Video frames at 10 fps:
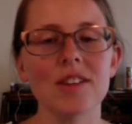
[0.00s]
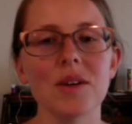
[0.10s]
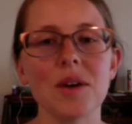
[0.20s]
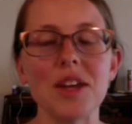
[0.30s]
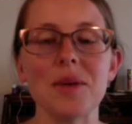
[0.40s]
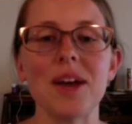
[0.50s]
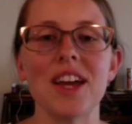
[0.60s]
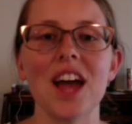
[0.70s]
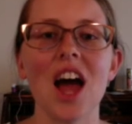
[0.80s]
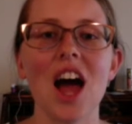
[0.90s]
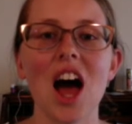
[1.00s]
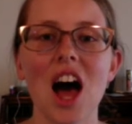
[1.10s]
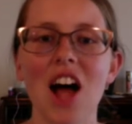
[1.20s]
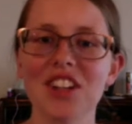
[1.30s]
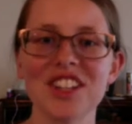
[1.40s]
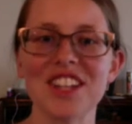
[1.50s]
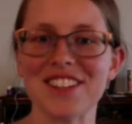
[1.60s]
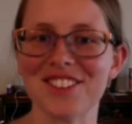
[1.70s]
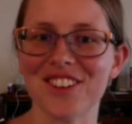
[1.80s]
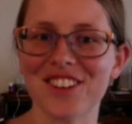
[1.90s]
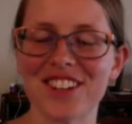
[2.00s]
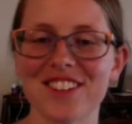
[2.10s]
So anyway, I'll just get started.